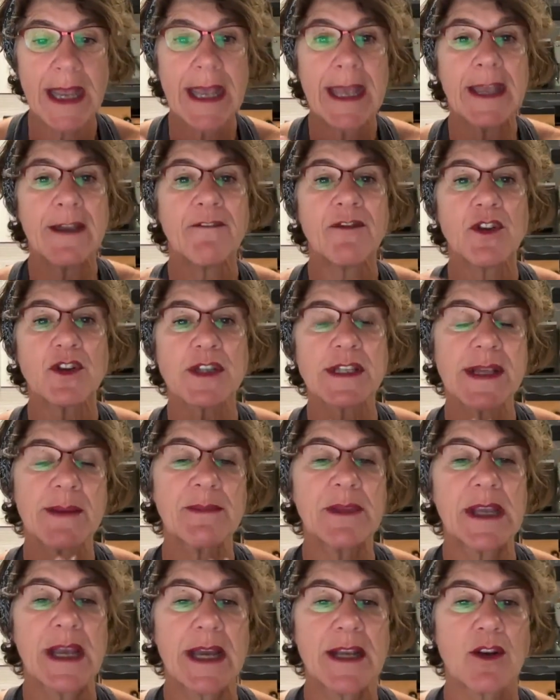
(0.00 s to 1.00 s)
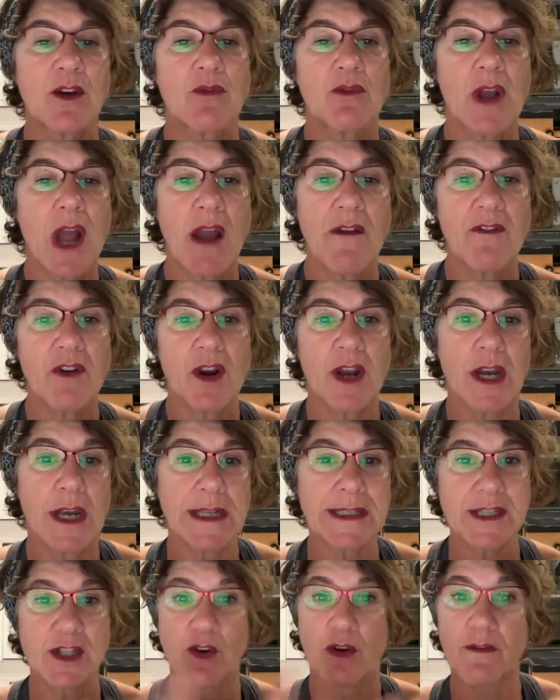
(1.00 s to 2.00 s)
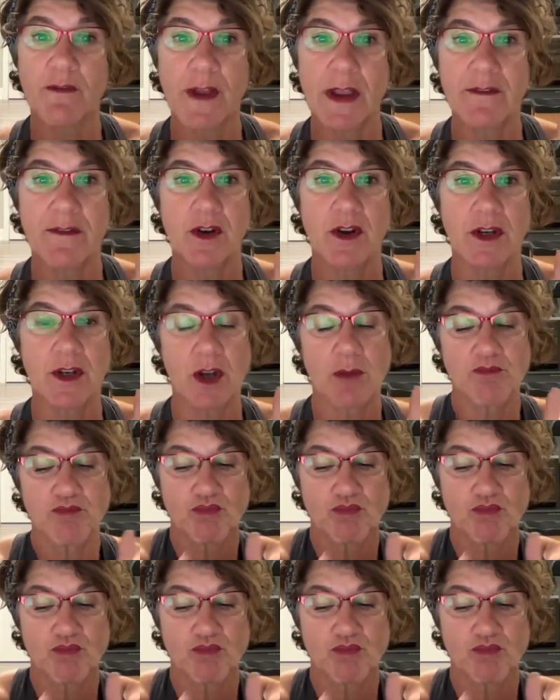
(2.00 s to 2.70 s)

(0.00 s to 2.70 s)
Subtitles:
If there's something I don't cover and it's your favorite